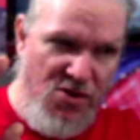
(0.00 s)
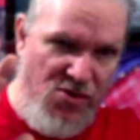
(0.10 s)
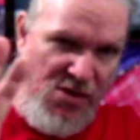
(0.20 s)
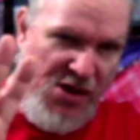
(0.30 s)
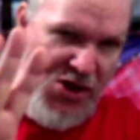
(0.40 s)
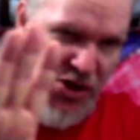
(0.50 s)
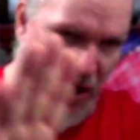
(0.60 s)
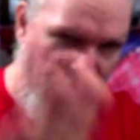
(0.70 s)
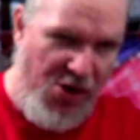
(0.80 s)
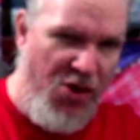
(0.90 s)
let's
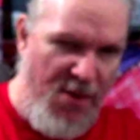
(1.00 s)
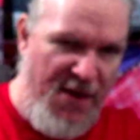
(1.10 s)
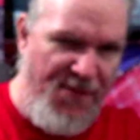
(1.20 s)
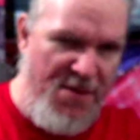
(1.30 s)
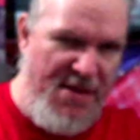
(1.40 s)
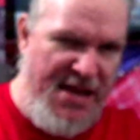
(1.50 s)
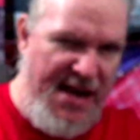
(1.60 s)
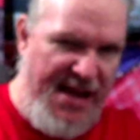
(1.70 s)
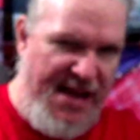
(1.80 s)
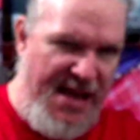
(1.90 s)
start all the way from the
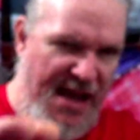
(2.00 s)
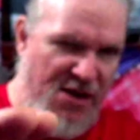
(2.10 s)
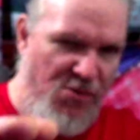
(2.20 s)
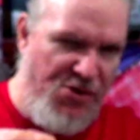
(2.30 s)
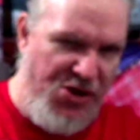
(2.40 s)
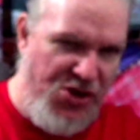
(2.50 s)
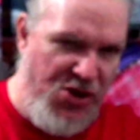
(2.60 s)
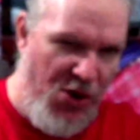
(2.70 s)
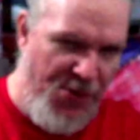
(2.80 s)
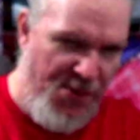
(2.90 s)
beginning and we'll just
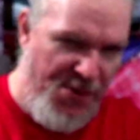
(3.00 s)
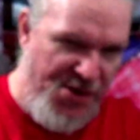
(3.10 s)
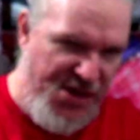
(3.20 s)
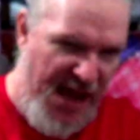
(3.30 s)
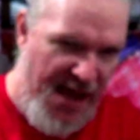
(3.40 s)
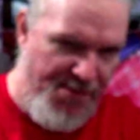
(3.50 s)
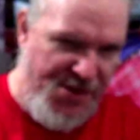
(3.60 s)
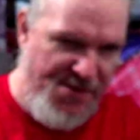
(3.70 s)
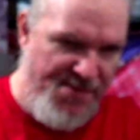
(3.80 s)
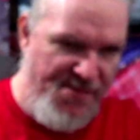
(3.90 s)
go through the
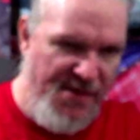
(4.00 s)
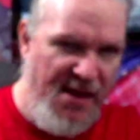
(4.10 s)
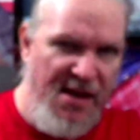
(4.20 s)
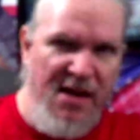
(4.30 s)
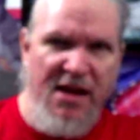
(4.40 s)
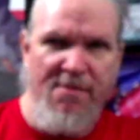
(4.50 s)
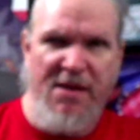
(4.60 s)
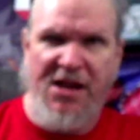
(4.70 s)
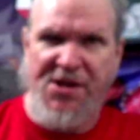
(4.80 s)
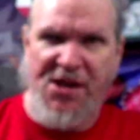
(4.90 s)
steps.
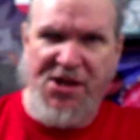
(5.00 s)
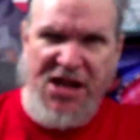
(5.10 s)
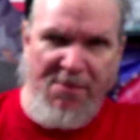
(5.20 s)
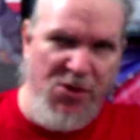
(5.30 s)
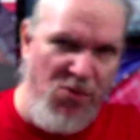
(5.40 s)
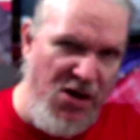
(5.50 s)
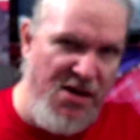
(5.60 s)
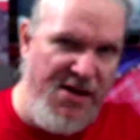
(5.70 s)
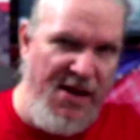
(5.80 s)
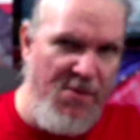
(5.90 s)
Because the steps
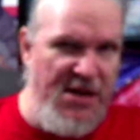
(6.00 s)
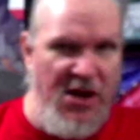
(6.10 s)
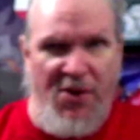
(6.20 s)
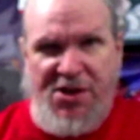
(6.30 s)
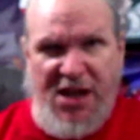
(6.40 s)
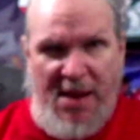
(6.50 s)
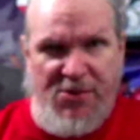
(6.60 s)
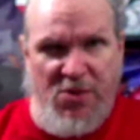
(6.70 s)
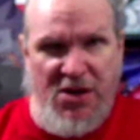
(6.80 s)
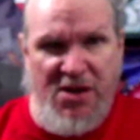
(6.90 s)
work, and we know the steps
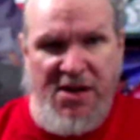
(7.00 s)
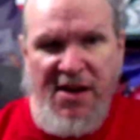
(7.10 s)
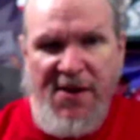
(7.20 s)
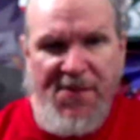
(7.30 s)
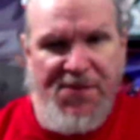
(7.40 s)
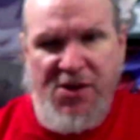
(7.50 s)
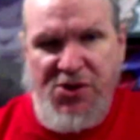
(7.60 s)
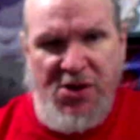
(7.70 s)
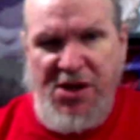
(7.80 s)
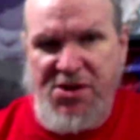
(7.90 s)
work,
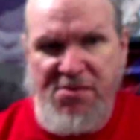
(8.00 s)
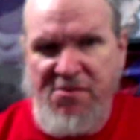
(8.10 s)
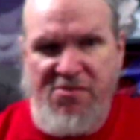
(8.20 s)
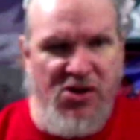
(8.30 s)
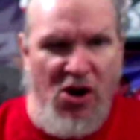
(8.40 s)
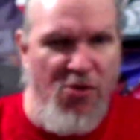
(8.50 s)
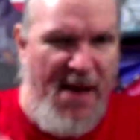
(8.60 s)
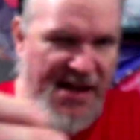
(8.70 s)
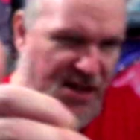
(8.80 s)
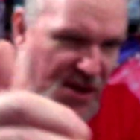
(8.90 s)
so just go
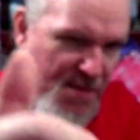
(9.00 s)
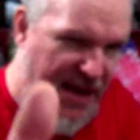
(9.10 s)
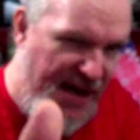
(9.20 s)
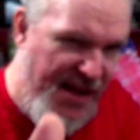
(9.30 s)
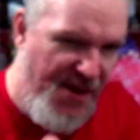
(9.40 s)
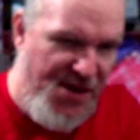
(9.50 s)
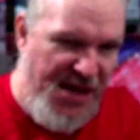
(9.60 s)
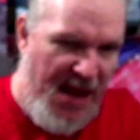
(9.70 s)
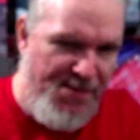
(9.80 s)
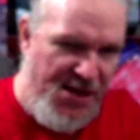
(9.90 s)
back to the beginning of the
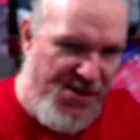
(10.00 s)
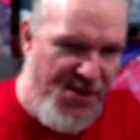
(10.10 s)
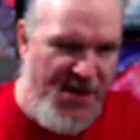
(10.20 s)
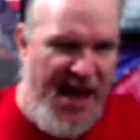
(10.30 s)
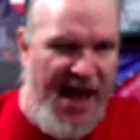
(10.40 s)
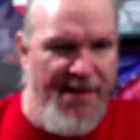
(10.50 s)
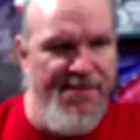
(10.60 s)
steps and do that.